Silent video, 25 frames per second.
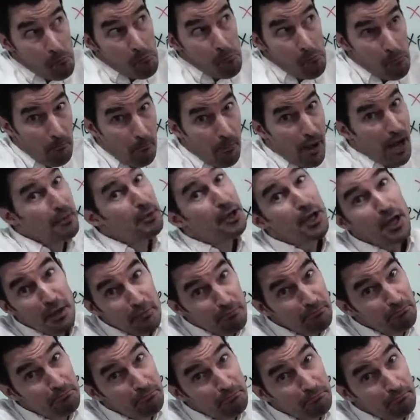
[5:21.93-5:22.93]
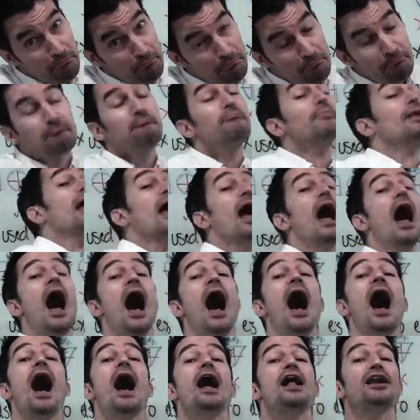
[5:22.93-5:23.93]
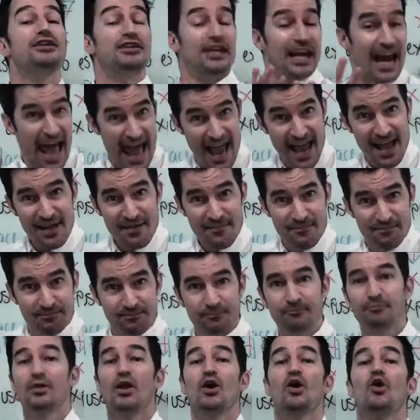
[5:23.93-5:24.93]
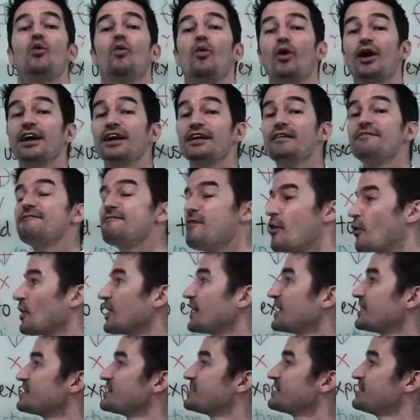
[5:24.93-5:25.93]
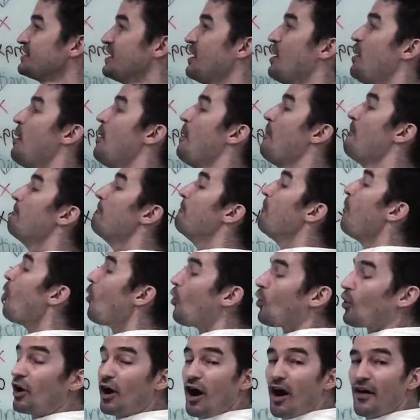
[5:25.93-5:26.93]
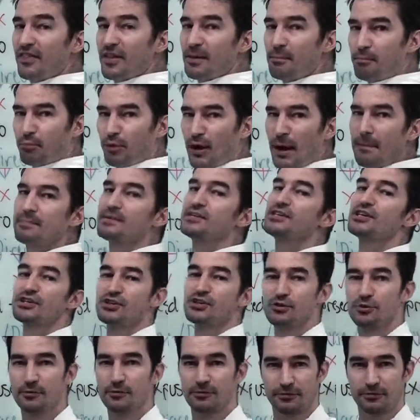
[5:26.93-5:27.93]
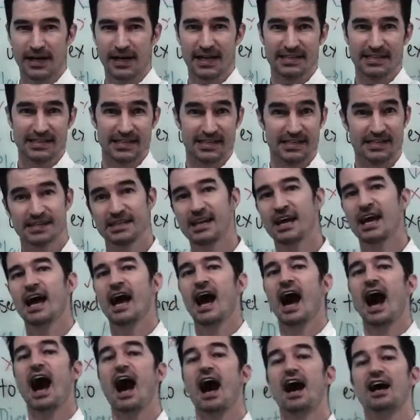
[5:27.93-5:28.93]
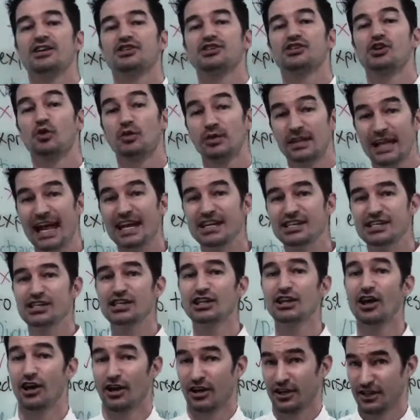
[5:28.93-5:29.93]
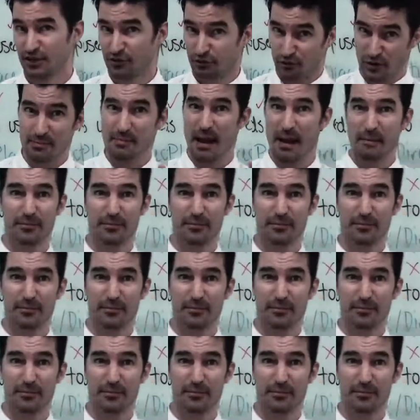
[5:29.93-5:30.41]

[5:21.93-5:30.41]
Maybe. Today, we're going to focus more on the prepositional phrases. So let's look. Remember